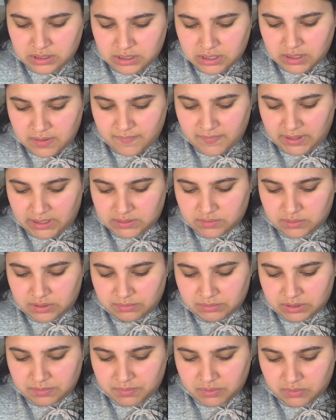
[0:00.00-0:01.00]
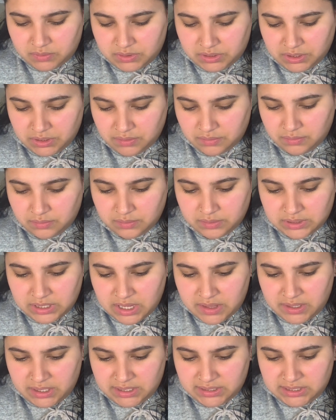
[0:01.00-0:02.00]
if that's what I'm supposed to use.
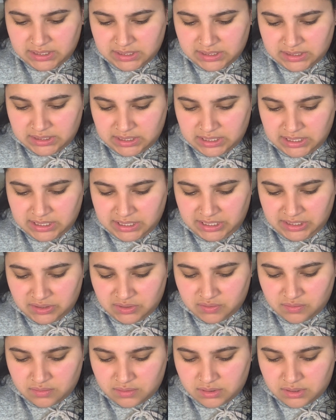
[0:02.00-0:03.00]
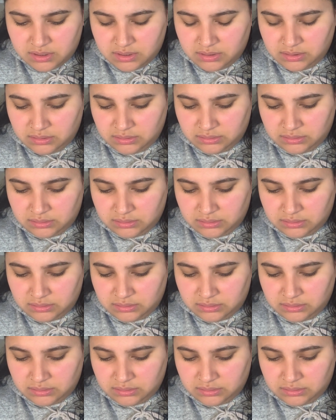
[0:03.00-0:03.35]
And then it says clean tool.